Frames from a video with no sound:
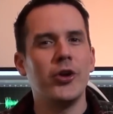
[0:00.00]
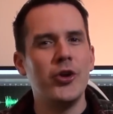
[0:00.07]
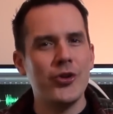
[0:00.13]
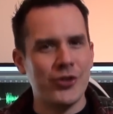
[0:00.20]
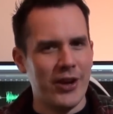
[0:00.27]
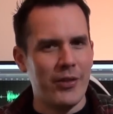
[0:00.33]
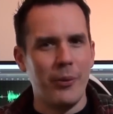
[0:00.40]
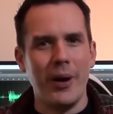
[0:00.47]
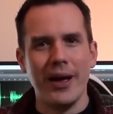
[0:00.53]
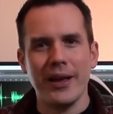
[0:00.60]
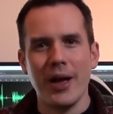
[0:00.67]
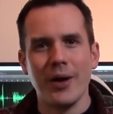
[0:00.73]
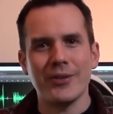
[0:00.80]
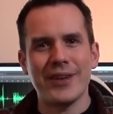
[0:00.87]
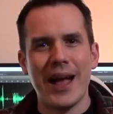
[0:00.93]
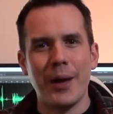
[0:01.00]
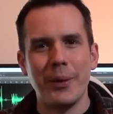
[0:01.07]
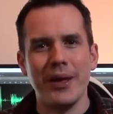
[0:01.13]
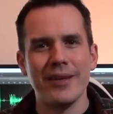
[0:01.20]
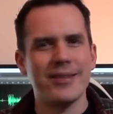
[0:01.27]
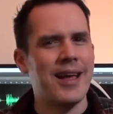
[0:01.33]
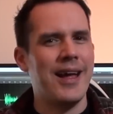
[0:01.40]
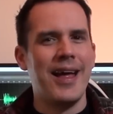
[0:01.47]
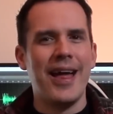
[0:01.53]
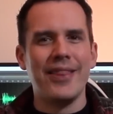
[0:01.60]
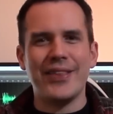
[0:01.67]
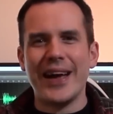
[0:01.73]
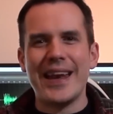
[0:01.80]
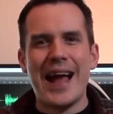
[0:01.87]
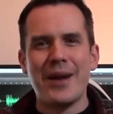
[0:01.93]
usually the way it goes down is
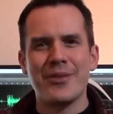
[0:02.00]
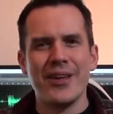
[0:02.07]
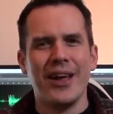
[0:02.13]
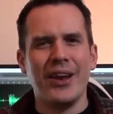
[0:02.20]
they announce it